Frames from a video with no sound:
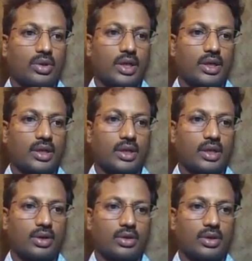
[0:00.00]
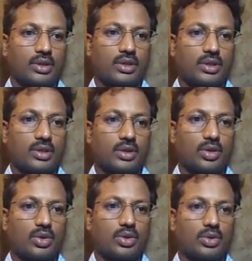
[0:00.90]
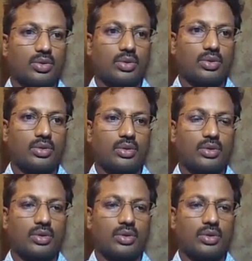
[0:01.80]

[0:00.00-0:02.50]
So again, I click on this, go to